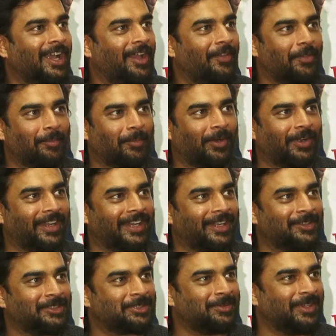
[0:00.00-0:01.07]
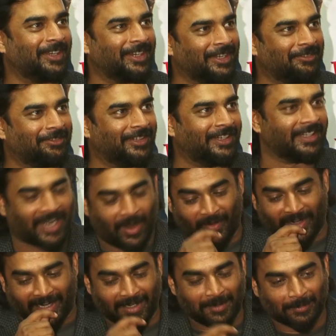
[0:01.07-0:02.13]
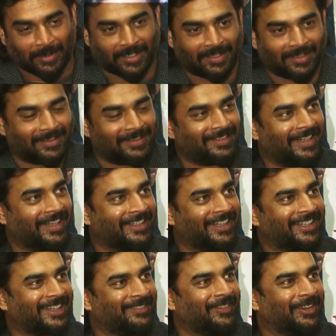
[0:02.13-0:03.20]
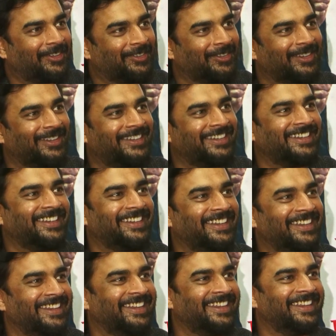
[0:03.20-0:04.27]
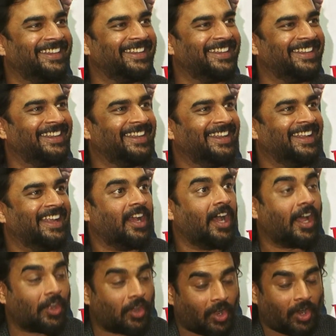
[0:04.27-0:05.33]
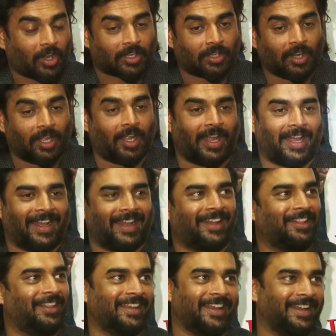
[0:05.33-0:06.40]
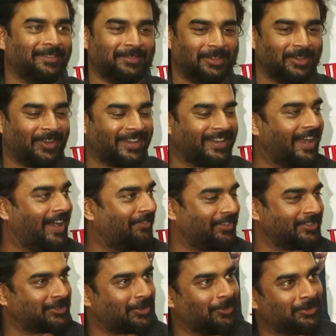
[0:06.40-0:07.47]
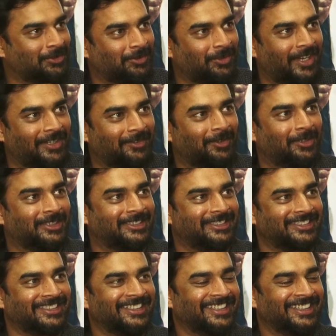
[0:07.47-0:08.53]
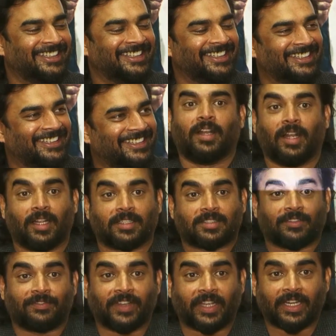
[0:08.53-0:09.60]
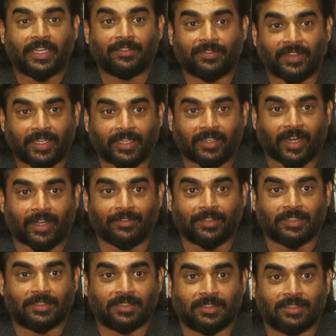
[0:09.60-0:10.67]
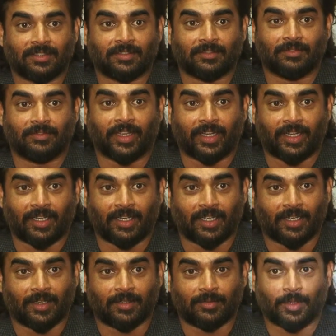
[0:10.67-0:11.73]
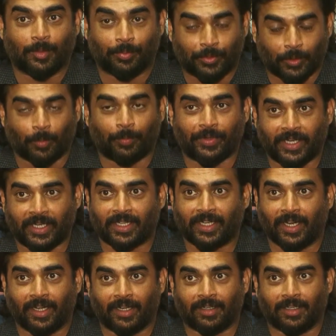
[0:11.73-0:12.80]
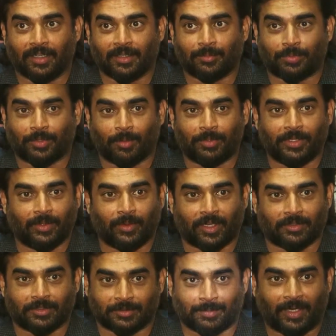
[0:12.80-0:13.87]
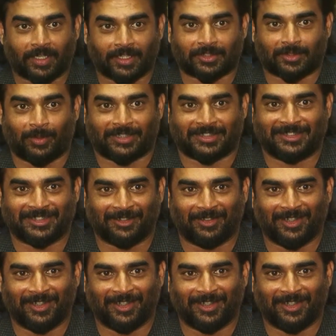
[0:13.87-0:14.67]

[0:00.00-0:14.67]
in the morning. It used to be a great feeling. Now I can, but at that time I couldn't. You mean to say you've a little toned down now? A lot. I'm not half as close to what I was. Okay, okay. It's a very, very relevant, very appropriate, and probably one of the smartest questions I've